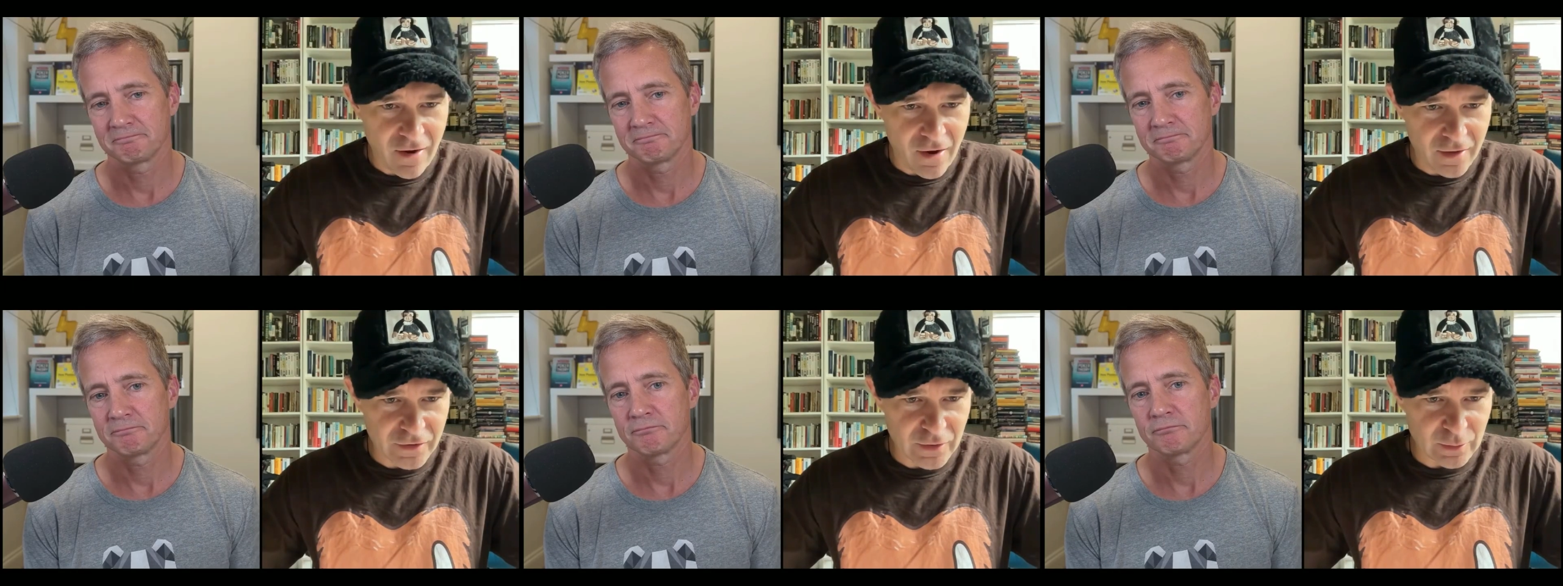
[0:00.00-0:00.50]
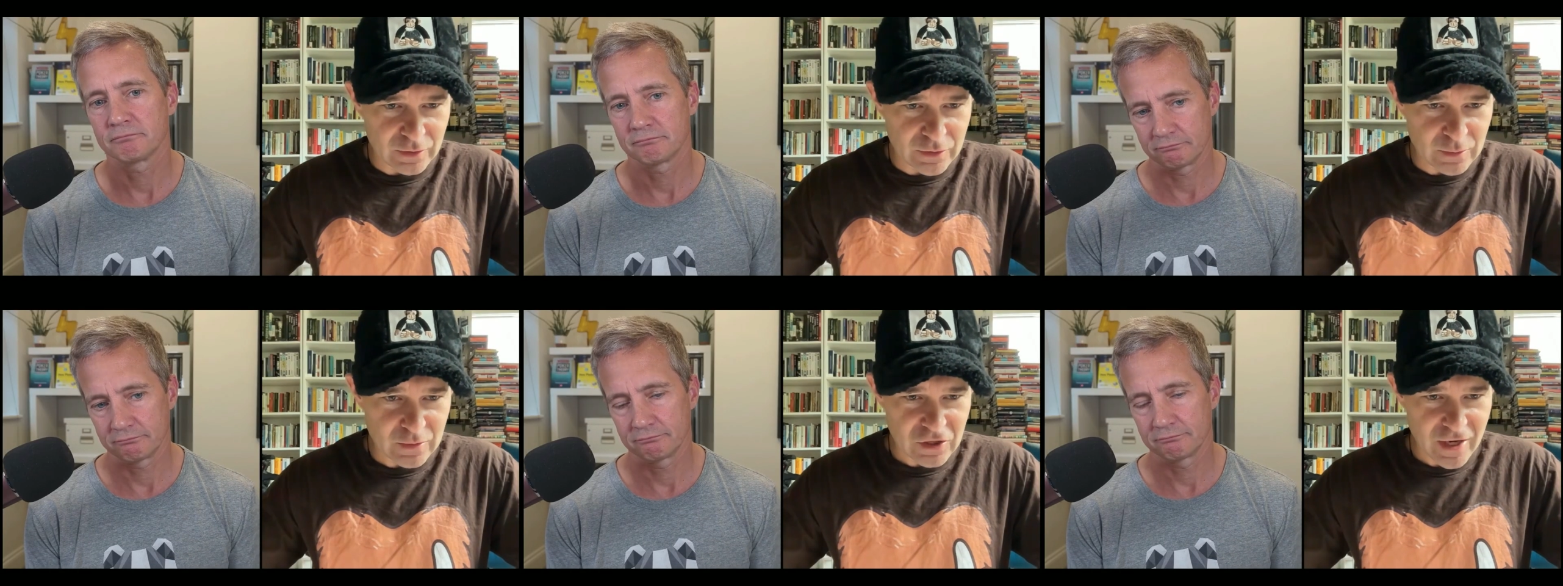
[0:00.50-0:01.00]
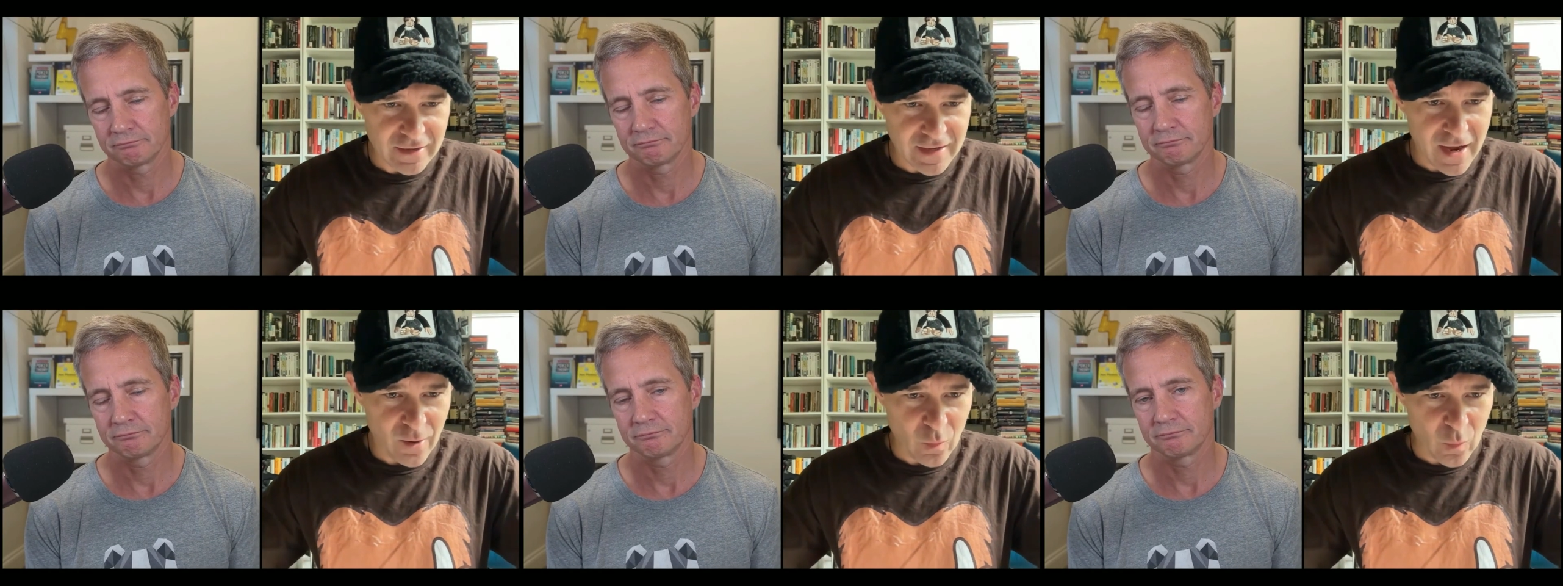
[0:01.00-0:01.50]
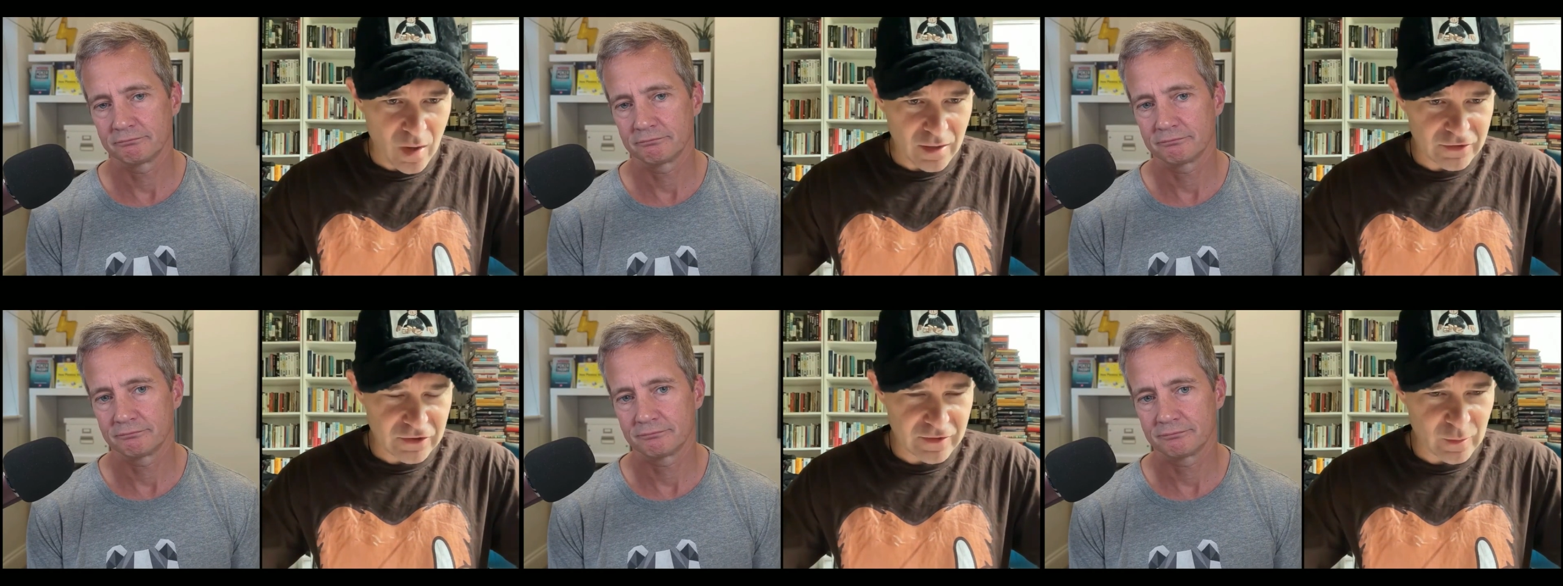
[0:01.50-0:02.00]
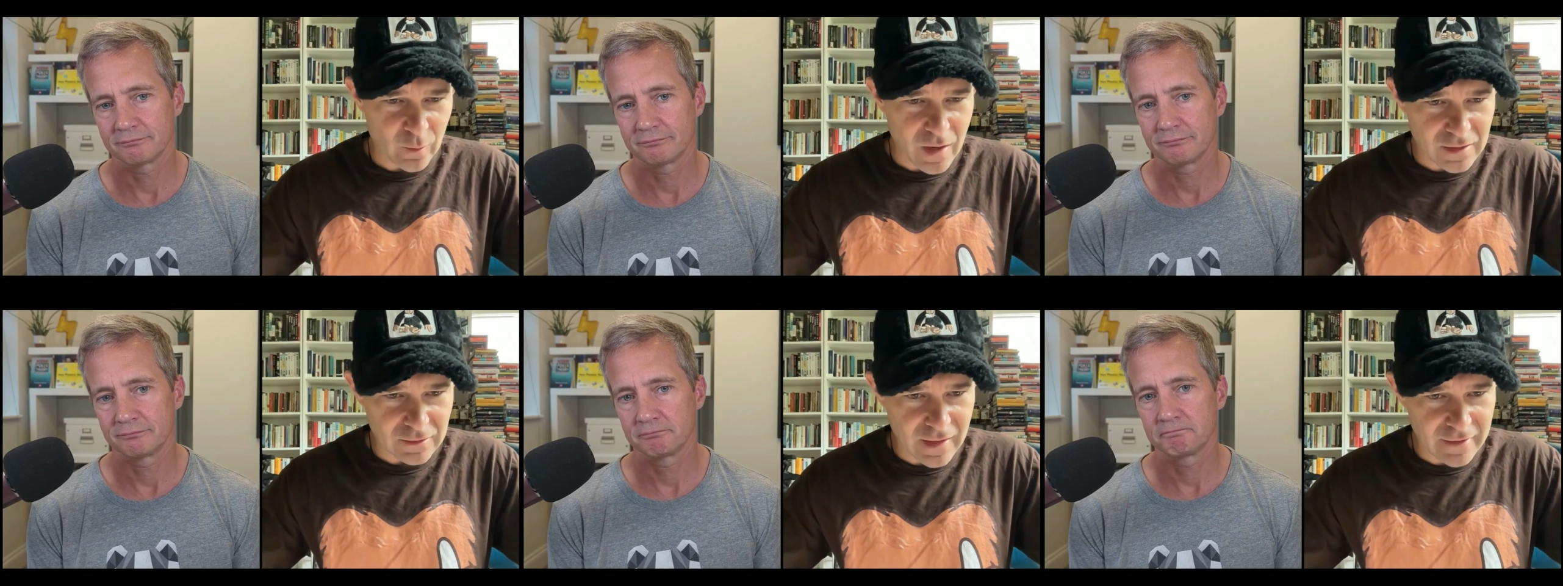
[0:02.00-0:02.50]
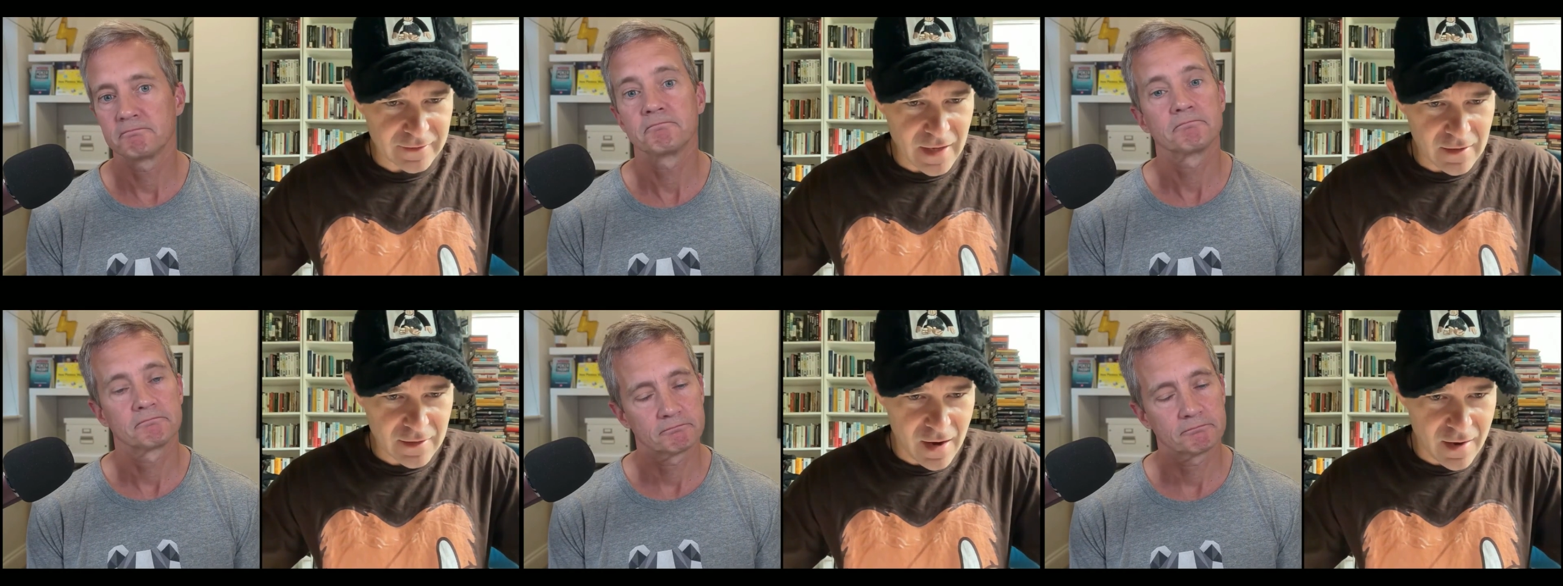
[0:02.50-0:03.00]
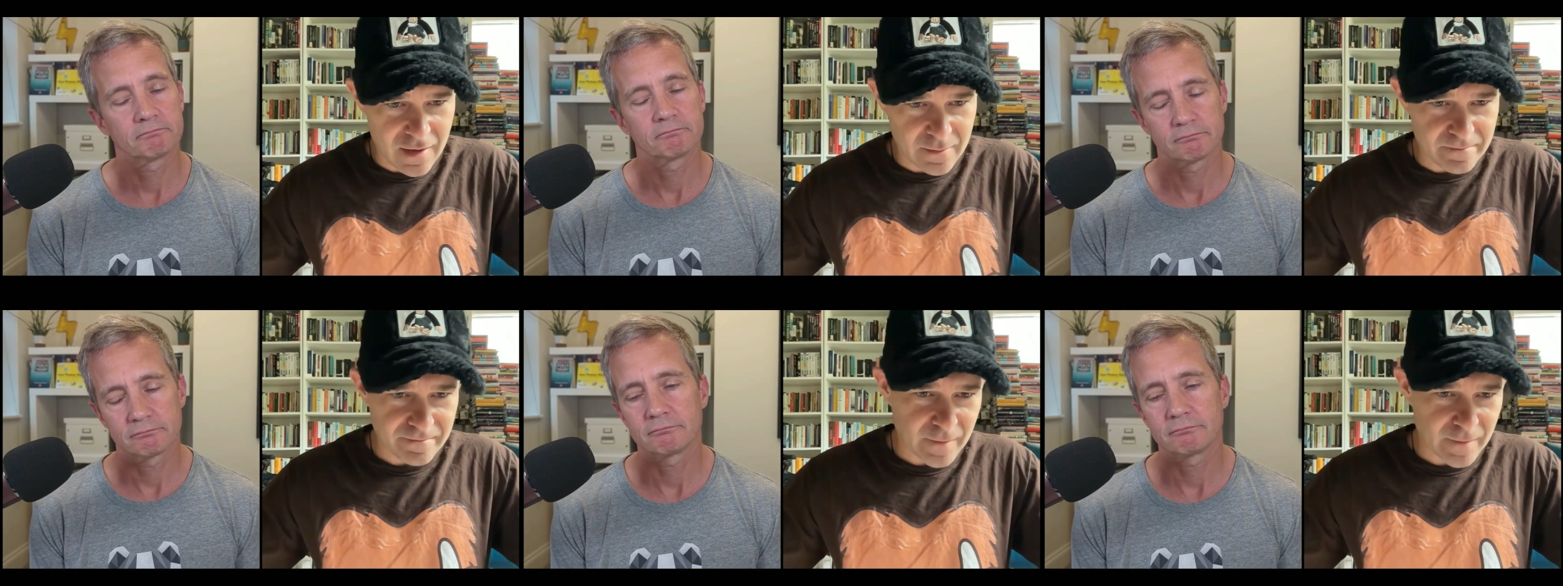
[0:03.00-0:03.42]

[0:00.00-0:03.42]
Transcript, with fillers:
Speaker 1: Also, do check out wallstreetwildlife.com,